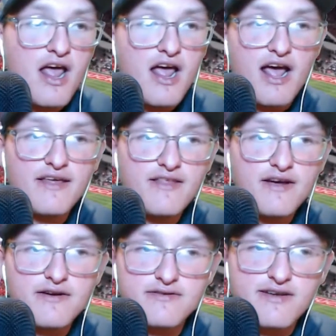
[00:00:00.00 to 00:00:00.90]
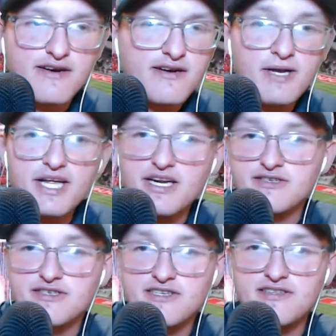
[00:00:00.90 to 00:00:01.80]
and they're going to be an
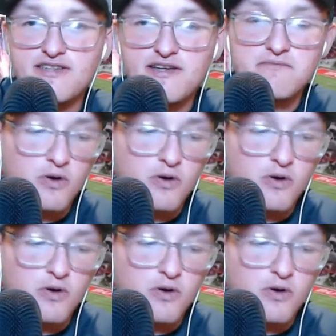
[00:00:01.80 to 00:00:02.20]
interesting team to